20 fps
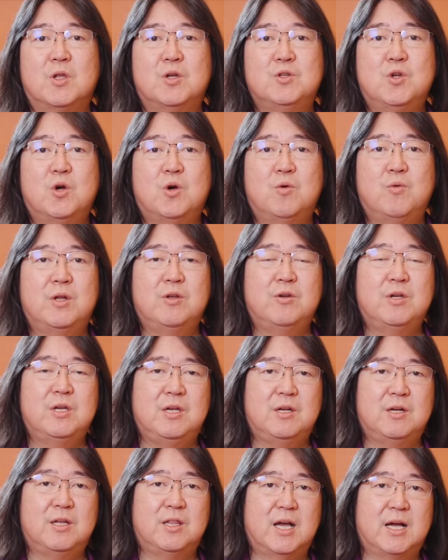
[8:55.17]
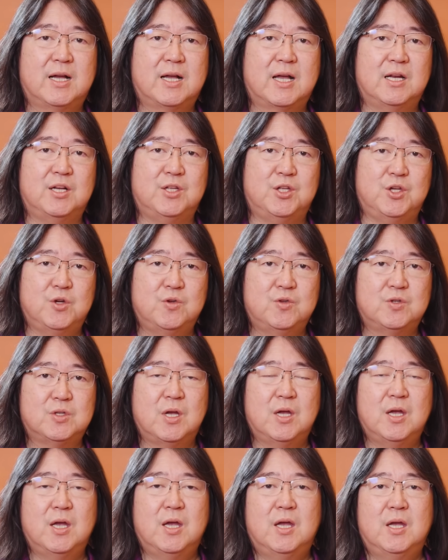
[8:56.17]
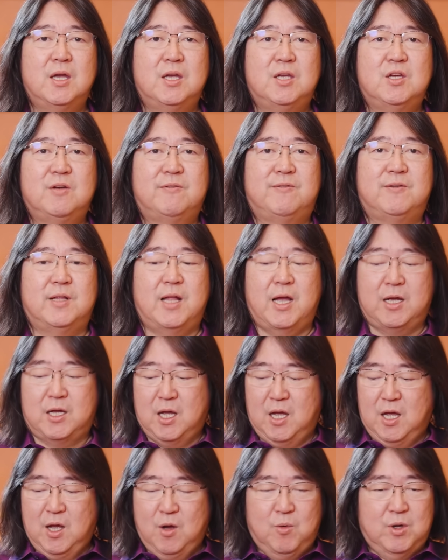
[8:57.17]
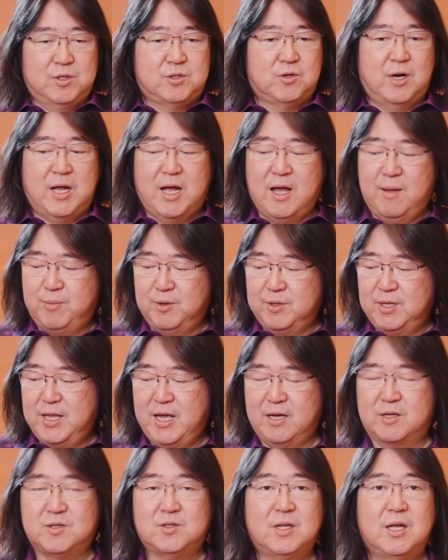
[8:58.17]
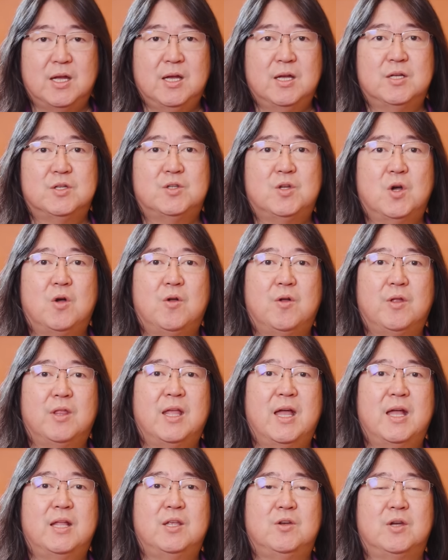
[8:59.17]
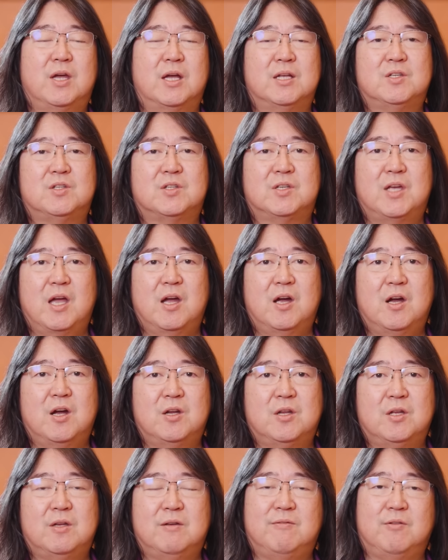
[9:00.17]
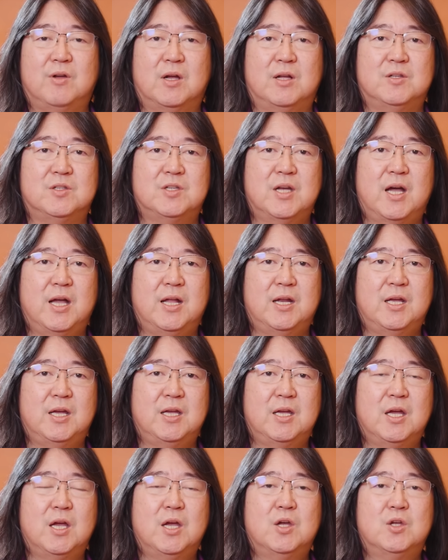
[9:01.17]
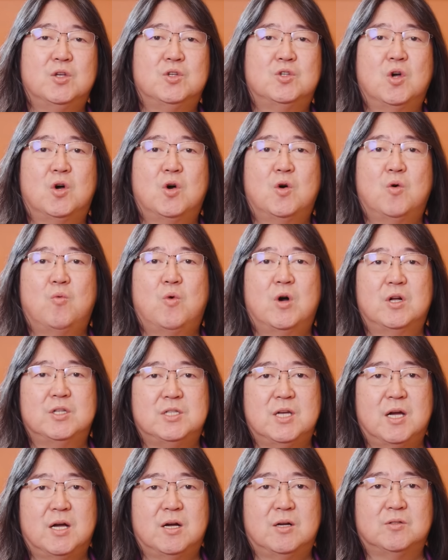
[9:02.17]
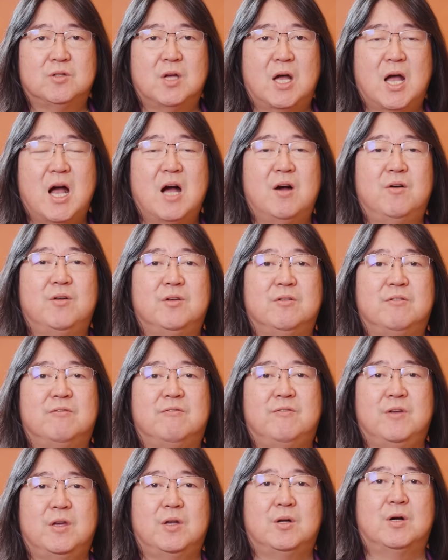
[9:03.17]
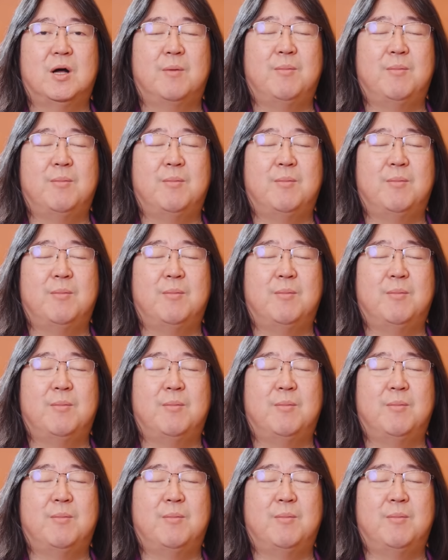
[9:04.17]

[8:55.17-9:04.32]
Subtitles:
So when you hear that kind of news, you feel like, what's going to happen next? So then you get scared, you feel anxiety. So watch out how you feel